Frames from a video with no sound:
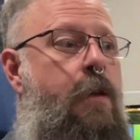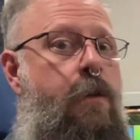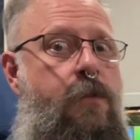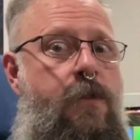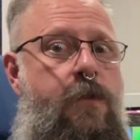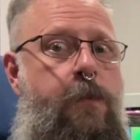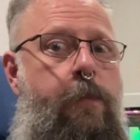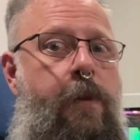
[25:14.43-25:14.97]

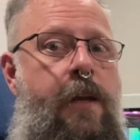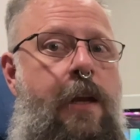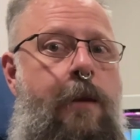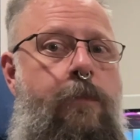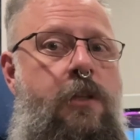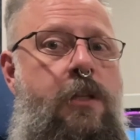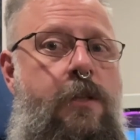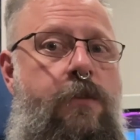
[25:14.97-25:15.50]
display
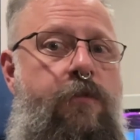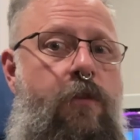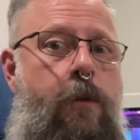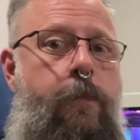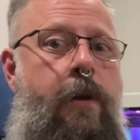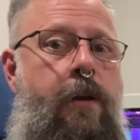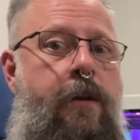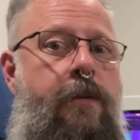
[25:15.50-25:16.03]
images for a
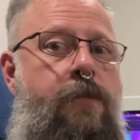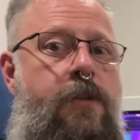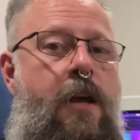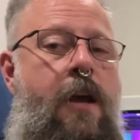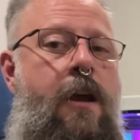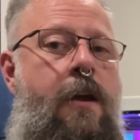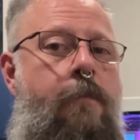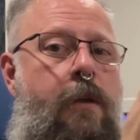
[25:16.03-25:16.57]
period of
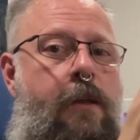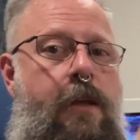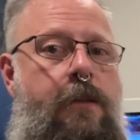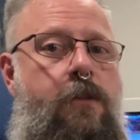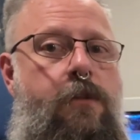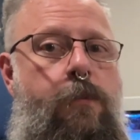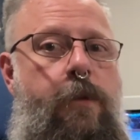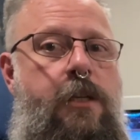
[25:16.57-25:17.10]
time and then
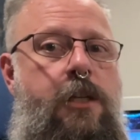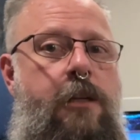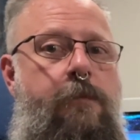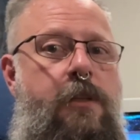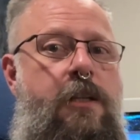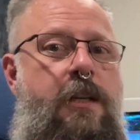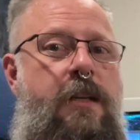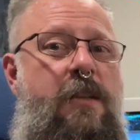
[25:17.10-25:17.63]
switch
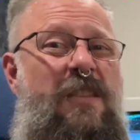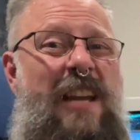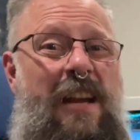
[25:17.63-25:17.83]
images,